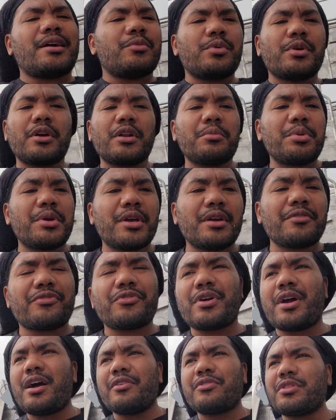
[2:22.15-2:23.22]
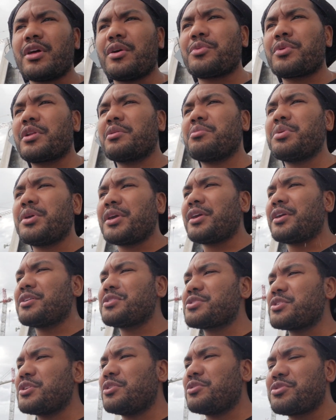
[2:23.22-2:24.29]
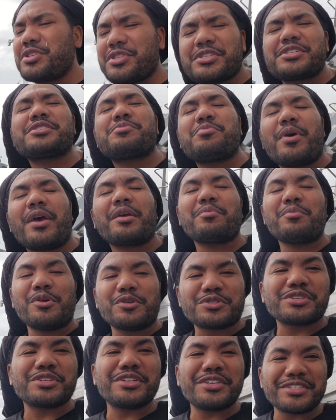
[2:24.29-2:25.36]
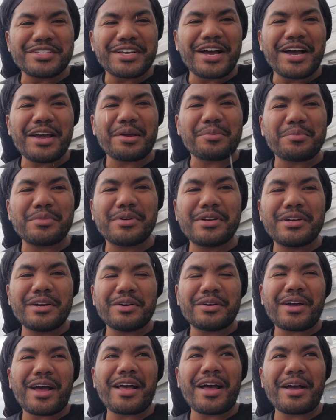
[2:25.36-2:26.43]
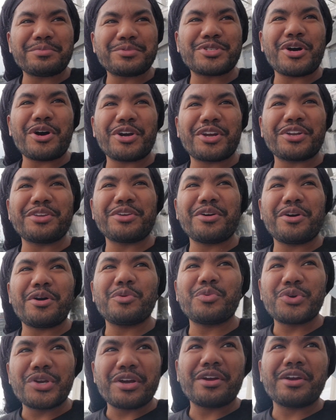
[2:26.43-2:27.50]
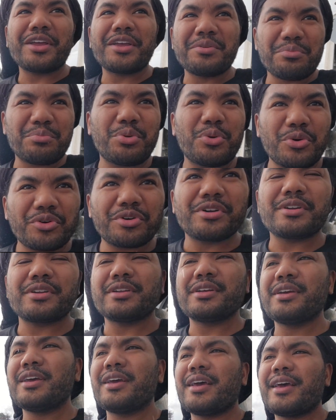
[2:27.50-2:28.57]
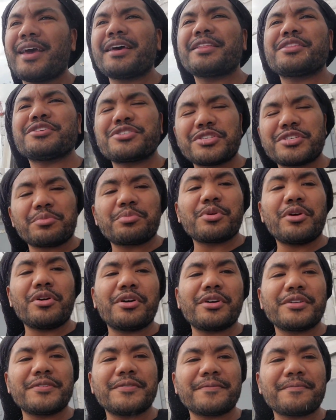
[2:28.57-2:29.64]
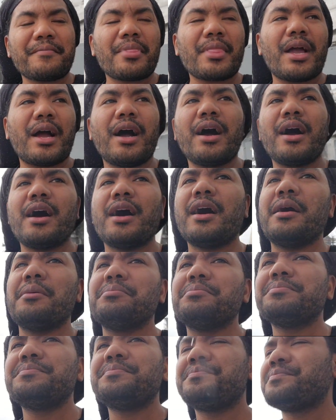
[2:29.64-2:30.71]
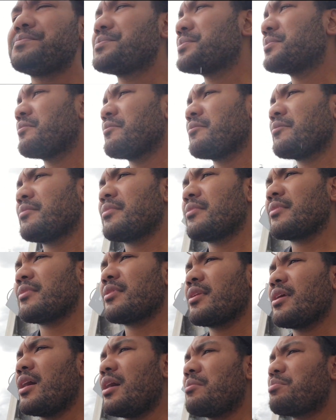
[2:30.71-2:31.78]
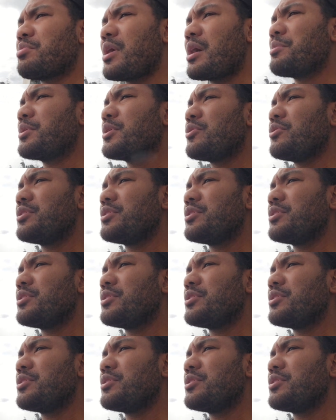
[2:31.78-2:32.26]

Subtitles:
We're gonna be here for however long we're gonna be here. So just expect most of the time I'm talking to y'all, we are in port at the shipyard. I don't